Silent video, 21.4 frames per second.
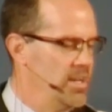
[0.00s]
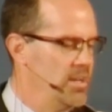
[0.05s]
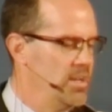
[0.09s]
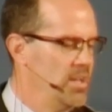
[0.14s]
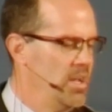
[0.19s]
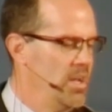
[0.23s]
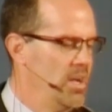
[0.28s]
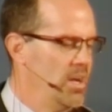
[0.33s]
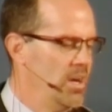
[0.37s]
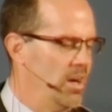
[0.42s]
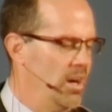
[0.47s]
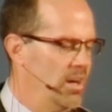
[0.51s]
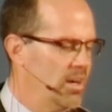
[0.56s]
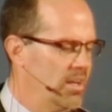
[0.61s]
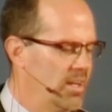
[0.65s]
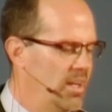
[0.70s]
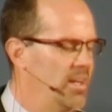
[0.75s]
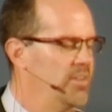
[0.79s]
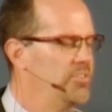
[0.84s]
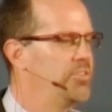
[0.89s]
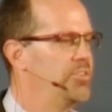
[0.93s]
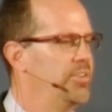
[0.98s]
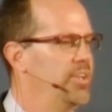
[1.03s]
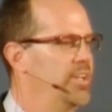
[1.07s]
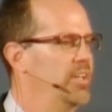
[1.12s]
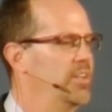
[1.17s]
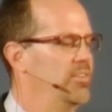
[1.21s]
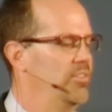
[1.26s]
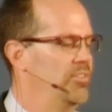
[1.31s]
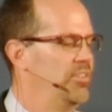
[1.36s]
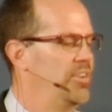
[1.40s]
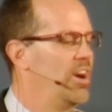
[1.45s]
And our
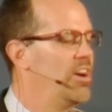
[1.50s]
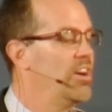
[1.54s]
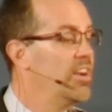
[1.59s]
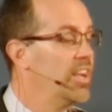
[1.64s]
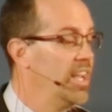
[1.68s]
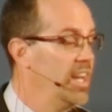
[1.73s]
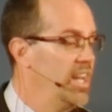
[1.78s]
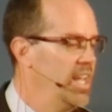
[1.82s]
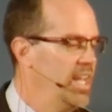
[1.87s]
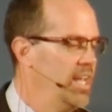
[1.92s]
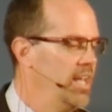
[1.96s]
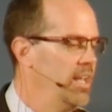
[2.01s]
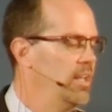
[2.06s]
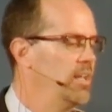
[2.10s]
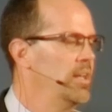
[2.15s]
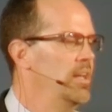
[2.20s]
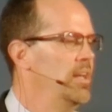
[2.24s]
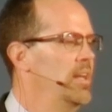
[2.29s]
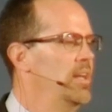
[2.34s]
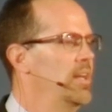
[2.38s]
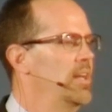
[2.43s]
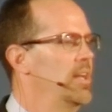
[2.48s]
country is darkening